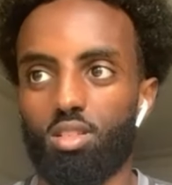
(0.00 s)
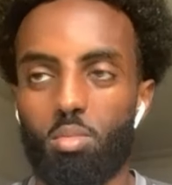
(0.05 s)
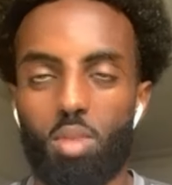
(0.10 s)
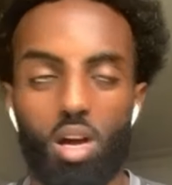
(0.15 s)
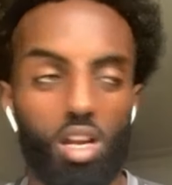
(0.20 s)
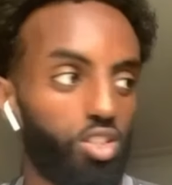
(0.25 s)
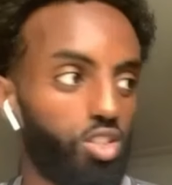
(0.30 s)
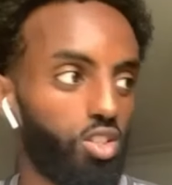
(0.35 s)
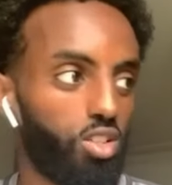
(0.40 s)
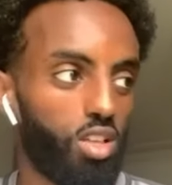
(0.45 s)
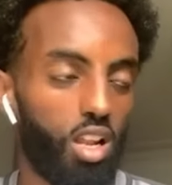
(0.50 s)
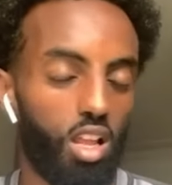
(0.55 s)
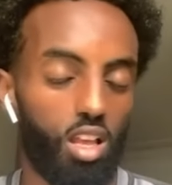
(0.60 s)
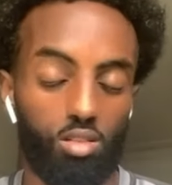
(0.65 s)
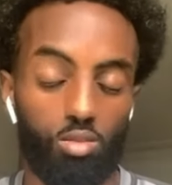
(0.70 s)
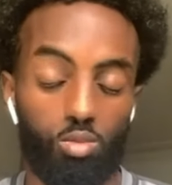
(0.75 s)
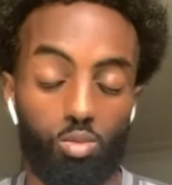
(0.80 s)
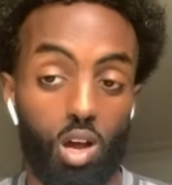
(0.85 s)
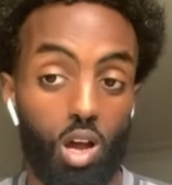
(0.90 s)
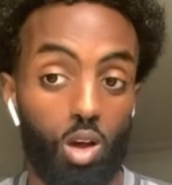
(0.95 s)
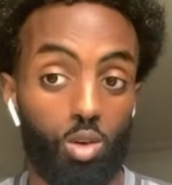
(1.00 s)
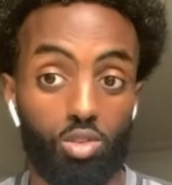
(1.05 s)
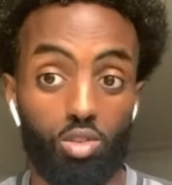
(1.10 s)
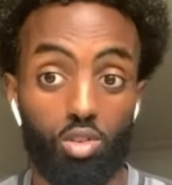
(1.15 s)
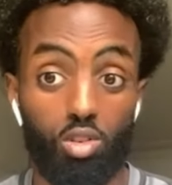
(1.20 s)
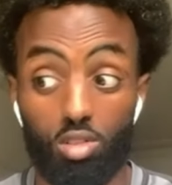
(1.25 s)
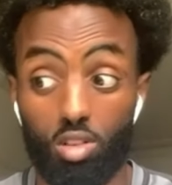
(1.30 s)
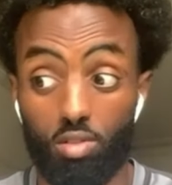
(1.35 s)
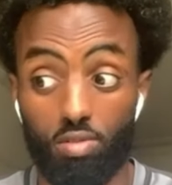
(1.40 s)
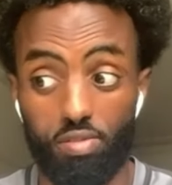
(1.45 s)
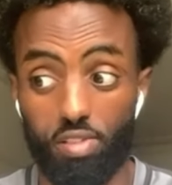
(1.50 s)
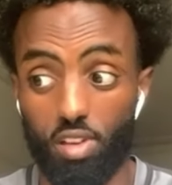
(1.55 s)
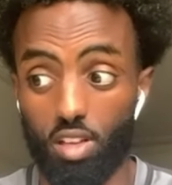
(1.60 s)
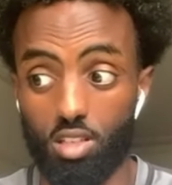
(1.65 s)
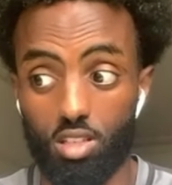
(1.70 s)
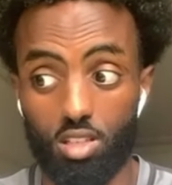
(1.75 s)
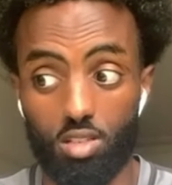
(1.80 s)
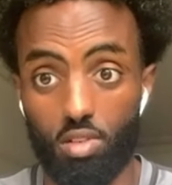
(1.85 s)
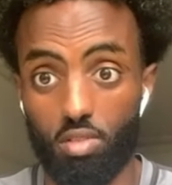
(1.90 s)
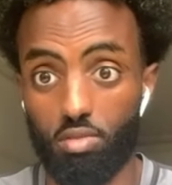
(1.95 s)
the managers are like, wow, you're the
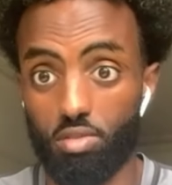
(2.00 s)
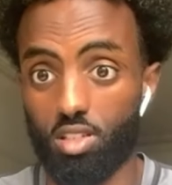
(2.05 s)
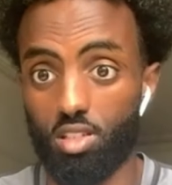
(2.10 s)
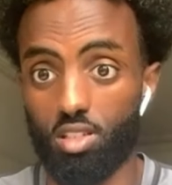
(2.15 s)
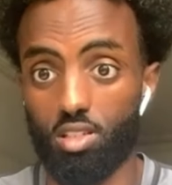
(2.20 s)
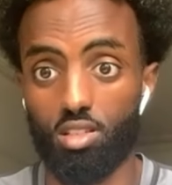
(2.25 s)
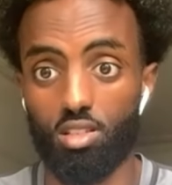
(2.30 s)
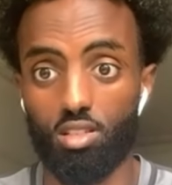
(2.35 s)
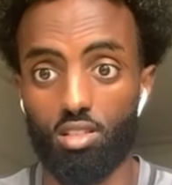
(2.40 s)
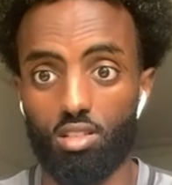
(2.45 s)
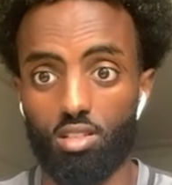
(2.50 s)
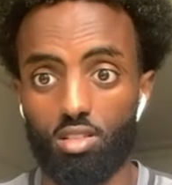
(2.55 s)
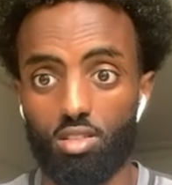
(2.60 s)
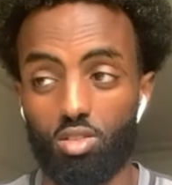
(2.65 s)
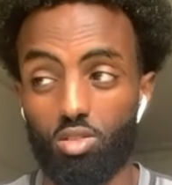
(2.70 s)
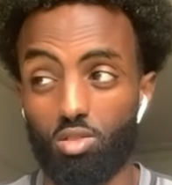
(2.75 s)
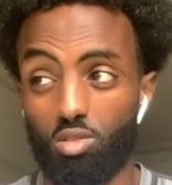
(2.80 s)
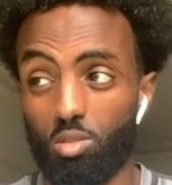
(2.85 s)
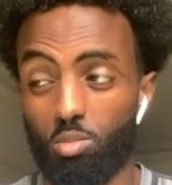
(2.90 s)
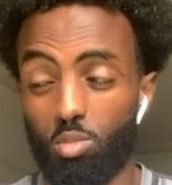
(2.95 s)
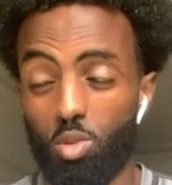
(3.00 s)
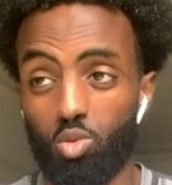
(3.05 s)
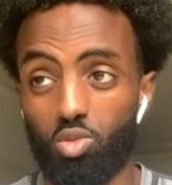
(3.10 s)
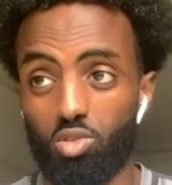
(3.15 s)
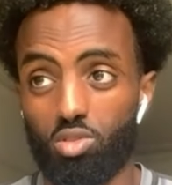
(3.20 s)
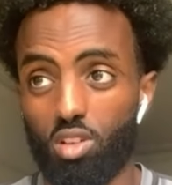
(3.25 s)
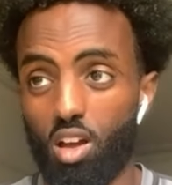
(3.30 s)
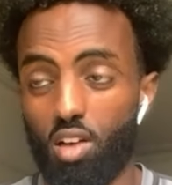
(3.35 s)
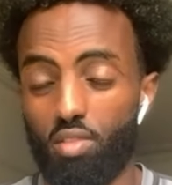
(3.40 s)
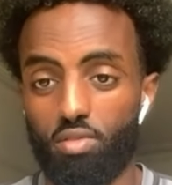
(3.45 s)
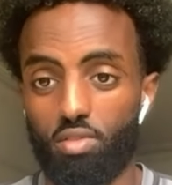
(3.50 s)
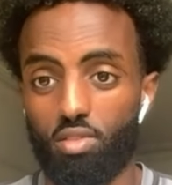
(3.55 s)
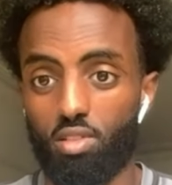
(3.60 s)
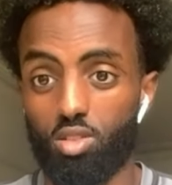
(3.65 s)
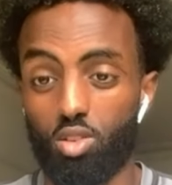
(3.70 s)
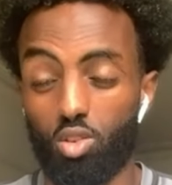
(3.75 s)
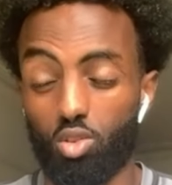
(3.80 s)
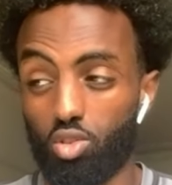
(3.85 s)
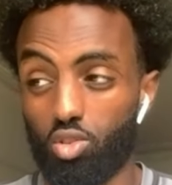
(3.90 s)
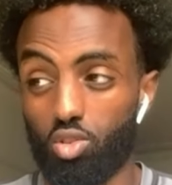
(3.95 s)
fittest I've ever seen. You're the most,
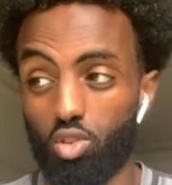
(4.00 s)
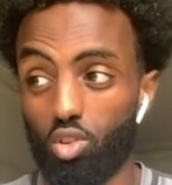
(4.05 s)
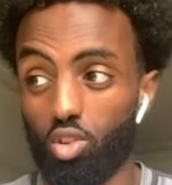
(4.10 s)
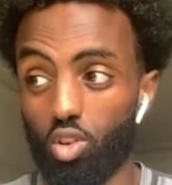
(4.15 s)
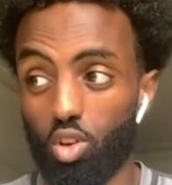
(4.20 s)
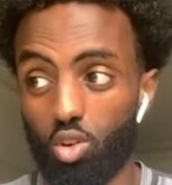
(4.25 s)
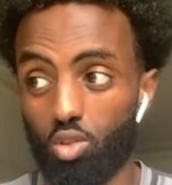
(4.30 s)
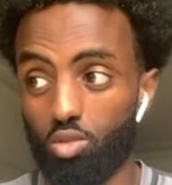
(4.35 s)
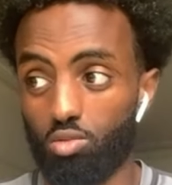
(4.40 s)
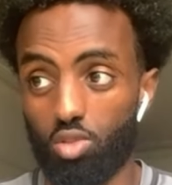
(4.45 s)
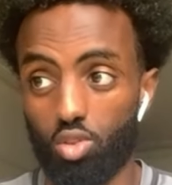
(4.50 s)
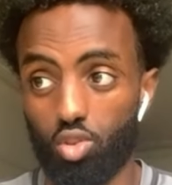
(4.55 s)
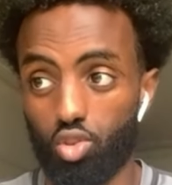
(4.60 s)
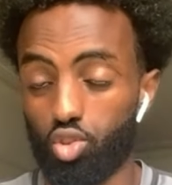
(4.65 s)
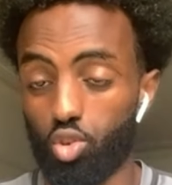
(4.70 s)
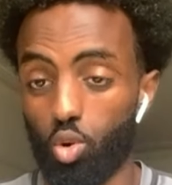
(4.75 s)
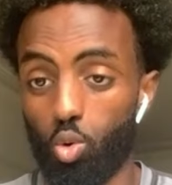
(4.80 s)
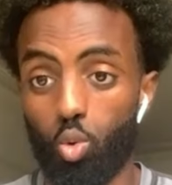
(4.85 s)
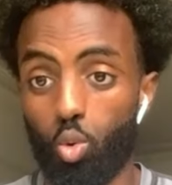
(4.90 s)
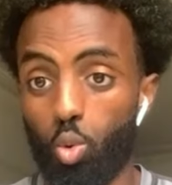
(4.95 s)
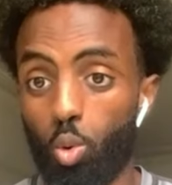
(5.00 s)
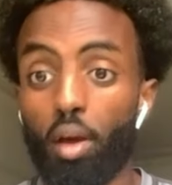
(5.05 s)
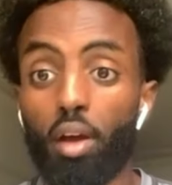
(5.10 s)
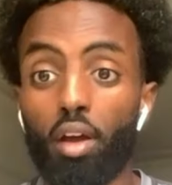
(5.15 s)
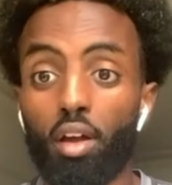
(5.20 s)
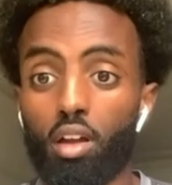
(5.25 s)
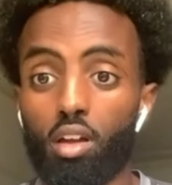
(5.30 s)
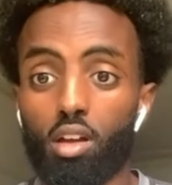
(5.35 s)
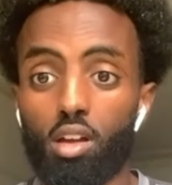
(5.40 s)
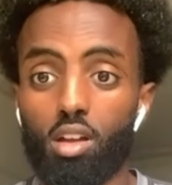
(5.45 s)
yes, you're, the, you're so quick.